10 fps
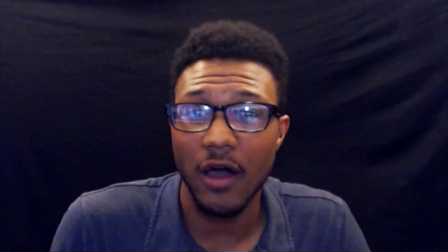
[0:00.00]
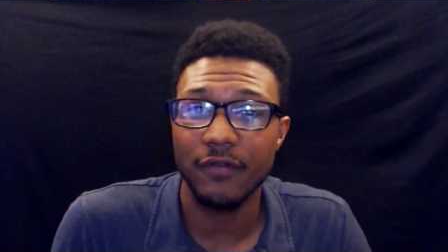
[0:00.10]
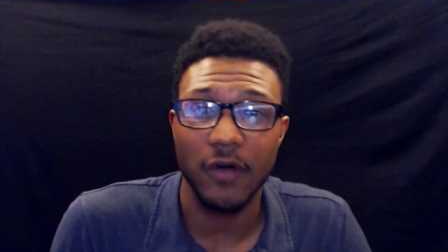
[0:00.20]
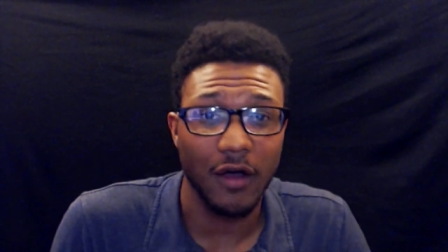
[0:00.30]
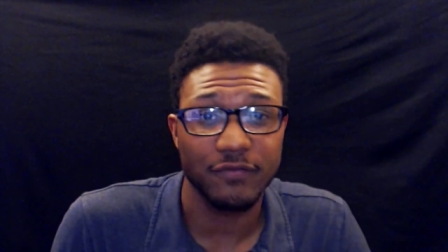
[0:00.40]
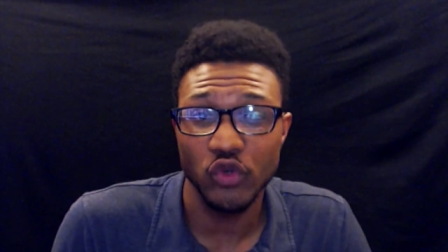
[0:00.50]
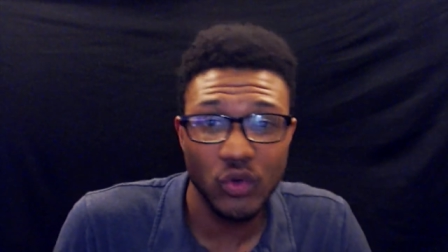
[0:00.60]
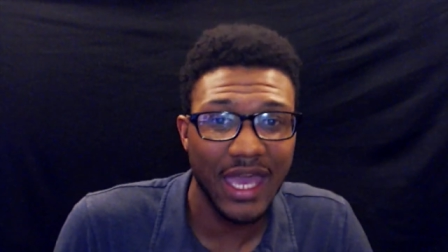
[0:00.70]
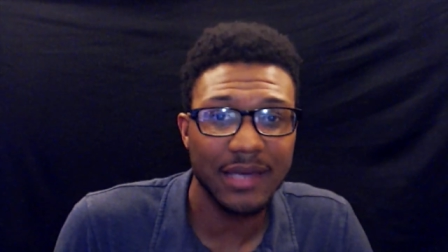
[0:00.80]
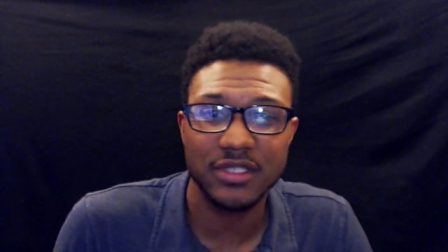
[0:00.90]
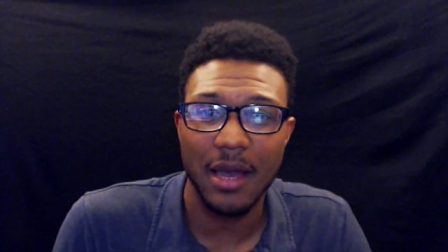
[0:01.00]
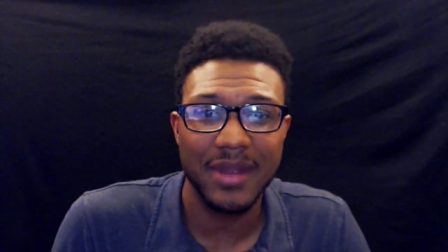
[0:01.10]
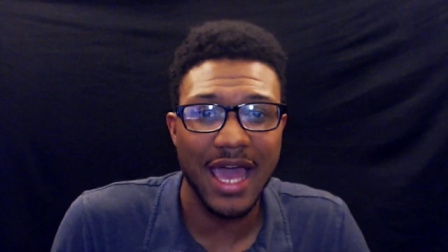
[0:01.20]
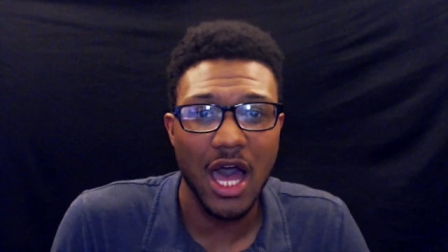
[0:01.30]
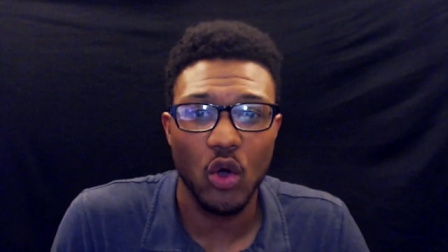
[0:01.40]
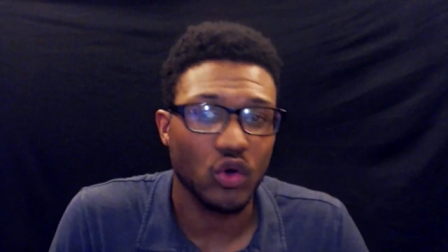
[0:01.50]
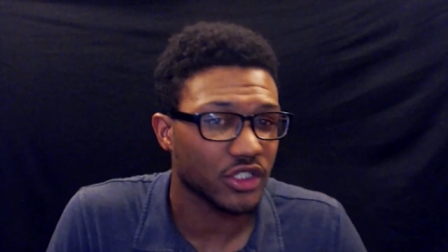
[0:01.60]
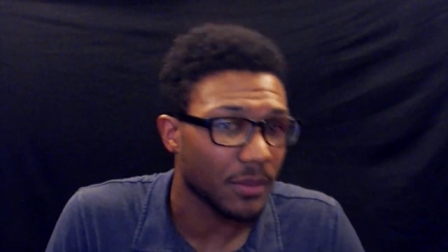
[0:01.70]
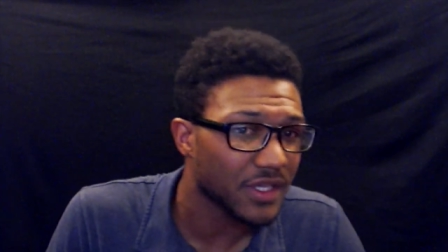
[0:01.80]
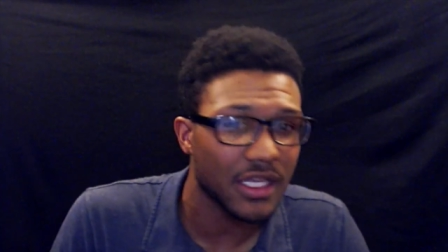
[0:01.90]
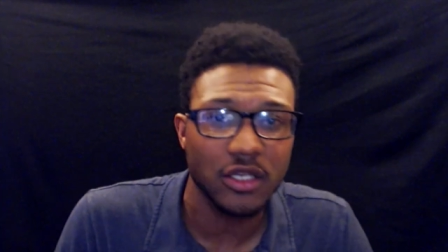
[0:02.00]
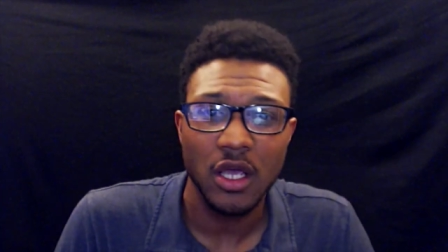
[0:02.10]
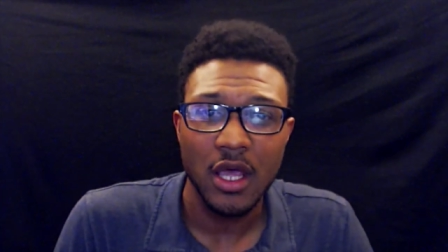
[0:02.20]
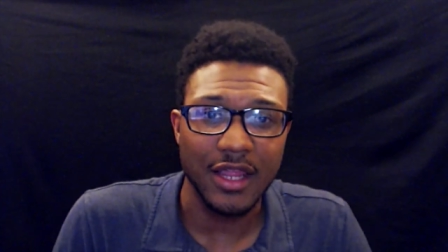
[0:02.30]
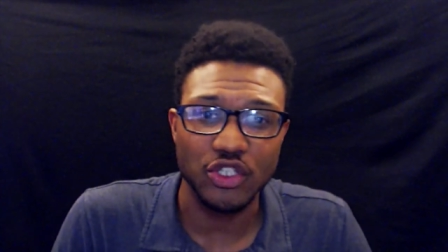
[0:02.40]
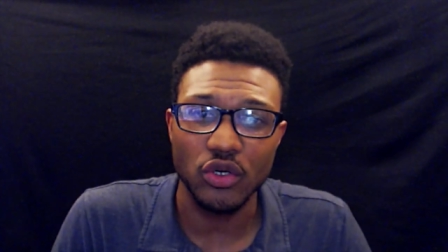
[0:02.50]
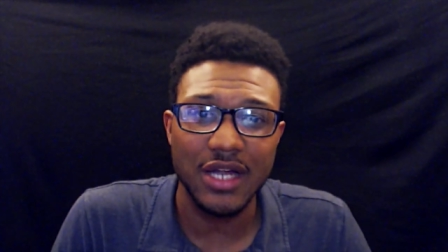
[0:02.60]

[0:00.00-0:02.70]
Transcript: of new games coming out or something that